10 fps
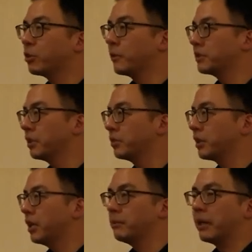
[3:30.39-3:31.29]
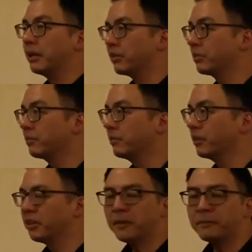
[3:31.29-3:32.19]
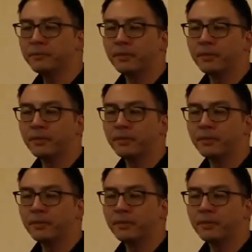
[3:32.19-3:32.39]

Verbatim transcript: white blood cells, and platelets. Okay,